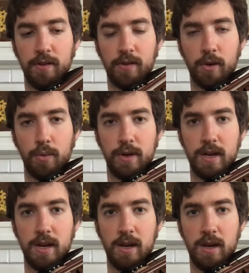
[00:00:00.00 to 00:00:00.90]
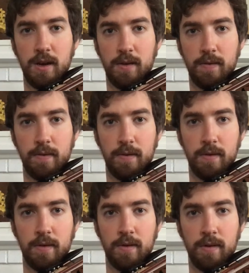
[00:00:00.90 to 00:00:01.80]
So D,
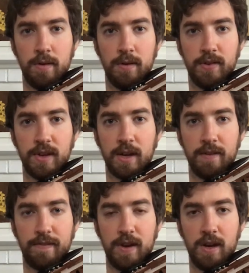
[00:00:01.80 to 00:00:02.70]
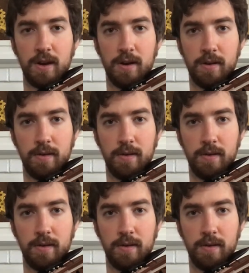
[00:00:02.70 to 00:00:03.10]
second finger,